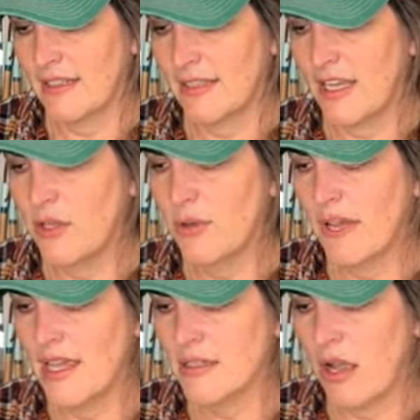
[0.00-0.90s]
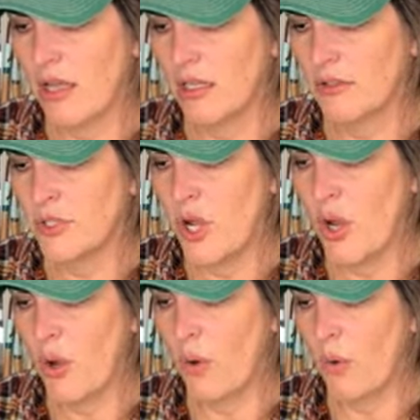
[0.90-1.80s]
to let you guys all
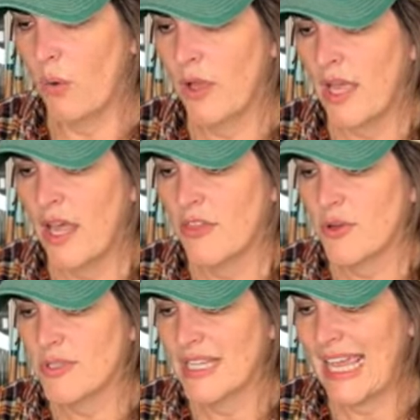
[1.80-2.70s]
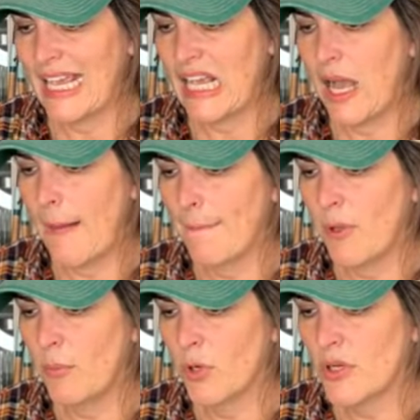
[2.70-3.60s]
know there's a
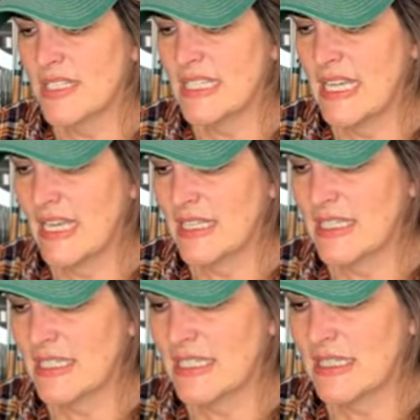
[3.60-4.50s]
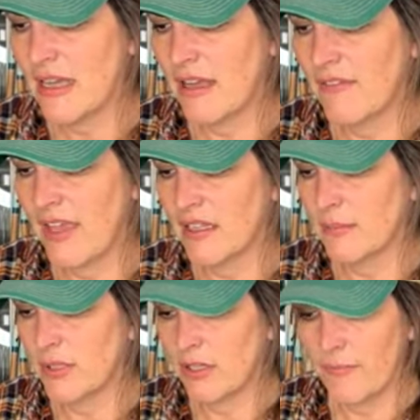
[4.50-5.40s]
couple more seats
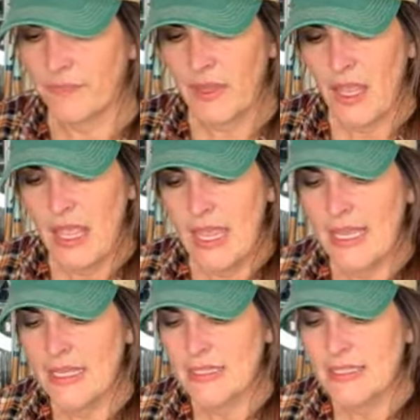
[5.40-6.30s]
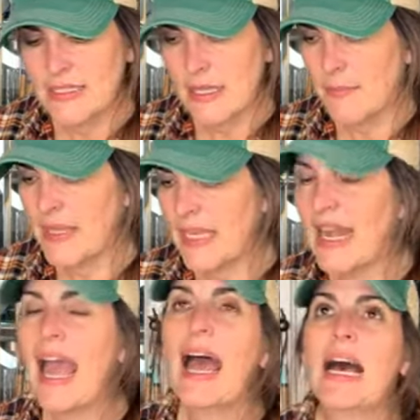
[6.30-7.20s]
available. It's being
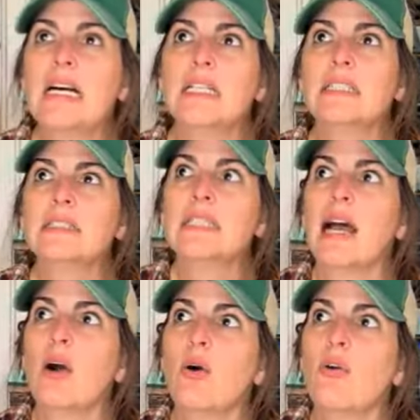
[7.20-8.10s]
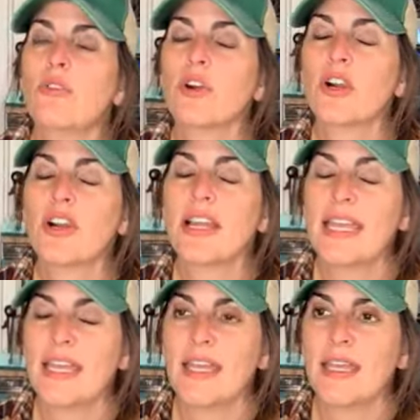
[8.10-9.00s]
held over
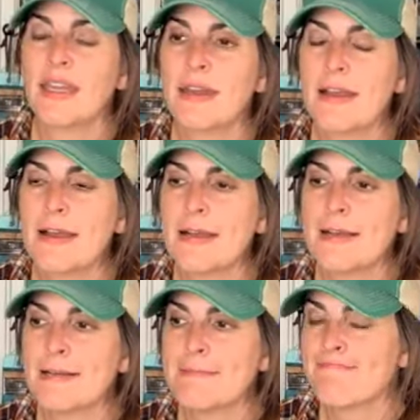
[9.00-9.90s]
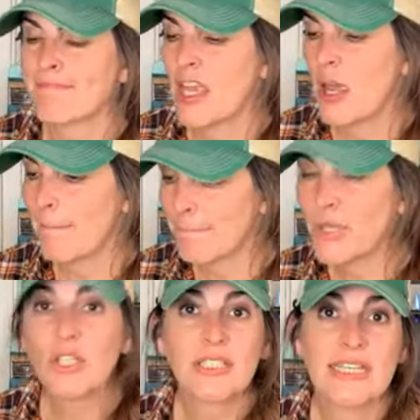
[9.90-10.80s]
in um,
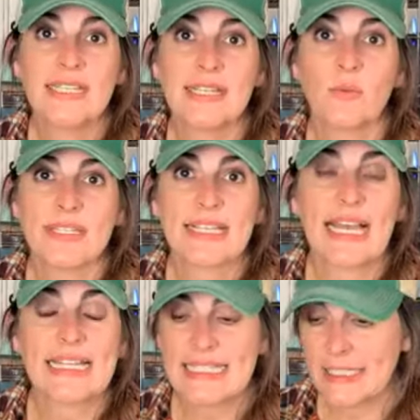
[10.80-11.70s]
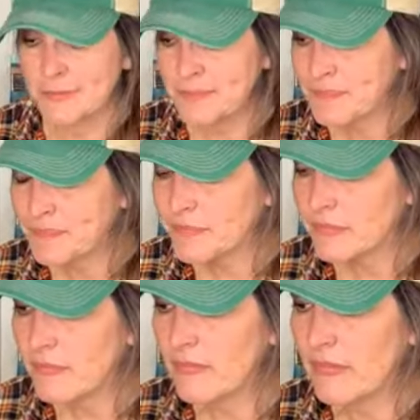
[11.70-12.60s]
Burlington, Wisconsin.
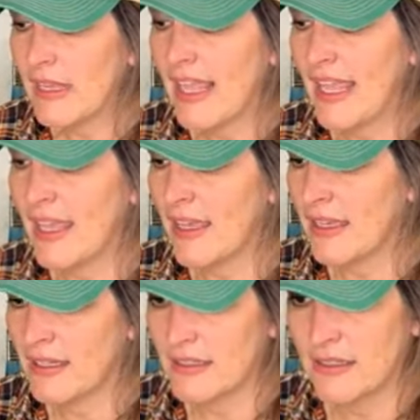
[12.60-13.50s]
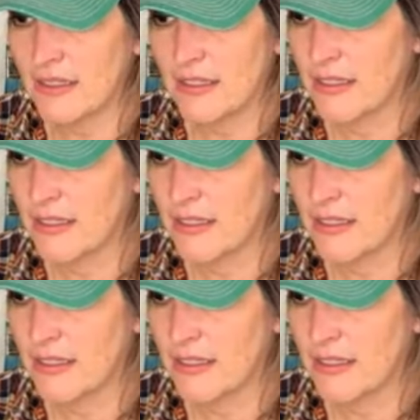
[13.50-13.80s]
And let